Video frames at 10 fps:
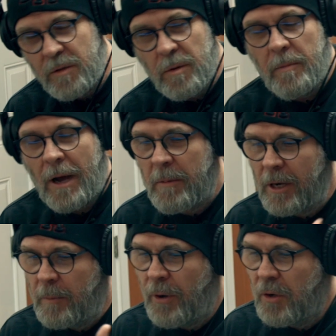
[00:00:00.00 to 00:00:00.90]
But I'm going
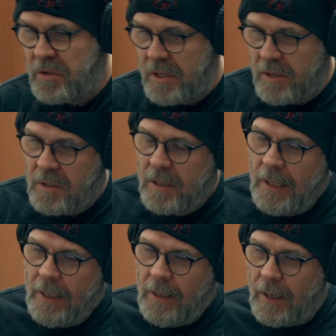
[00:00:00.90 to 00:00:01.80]
to post this
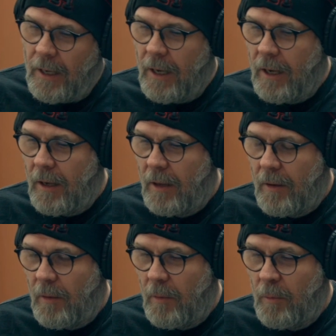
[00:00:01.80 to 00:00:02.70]

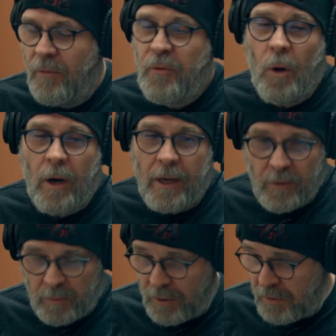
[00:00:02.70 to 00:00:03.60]
before I
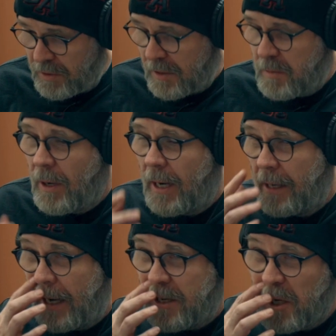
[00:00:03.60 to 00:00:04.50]
even post this
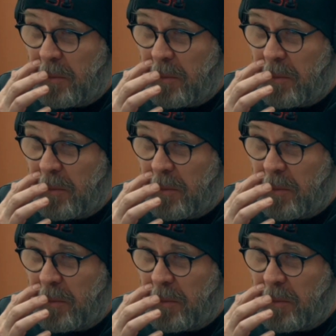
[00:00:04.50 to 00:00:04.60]
podcast.